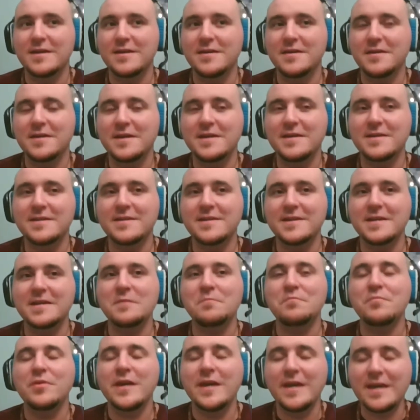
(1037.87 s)
is the
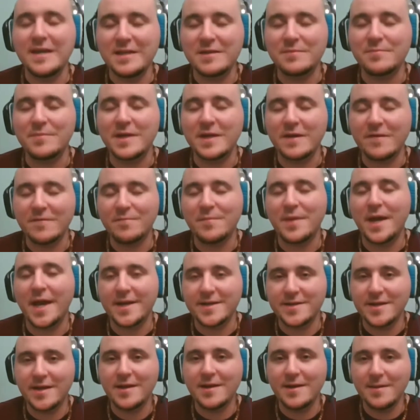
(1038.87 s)
epitome of
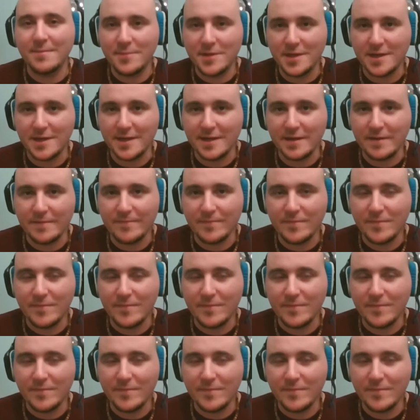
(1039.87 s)
magnanimity,